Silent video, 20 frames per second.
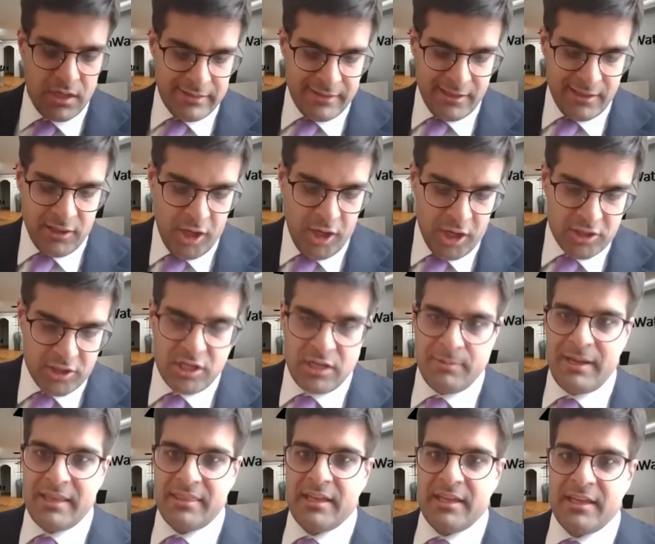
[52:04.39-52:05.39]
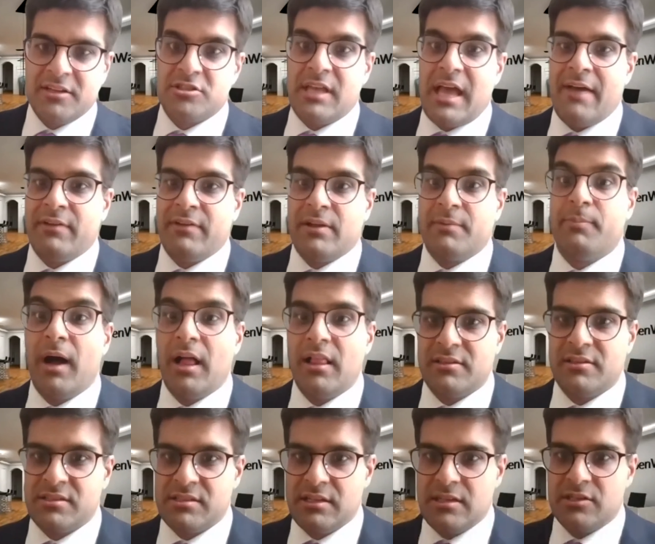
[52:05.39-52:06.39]
In the long term, I think just having
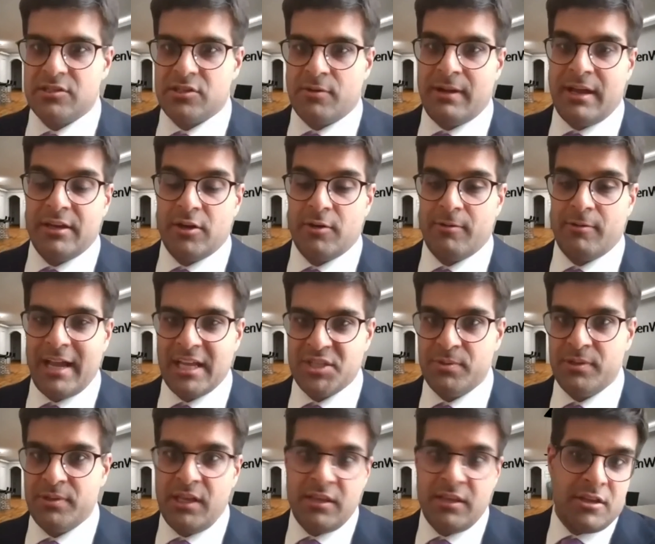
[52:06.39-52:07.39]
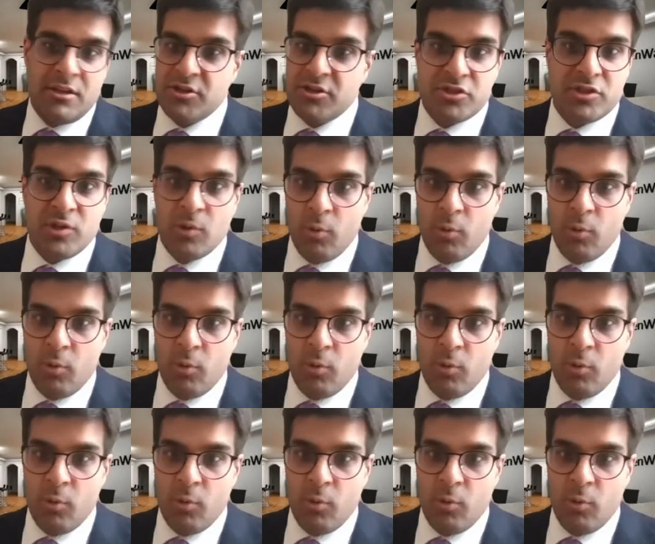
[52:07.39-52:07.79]
policies around harassment and then just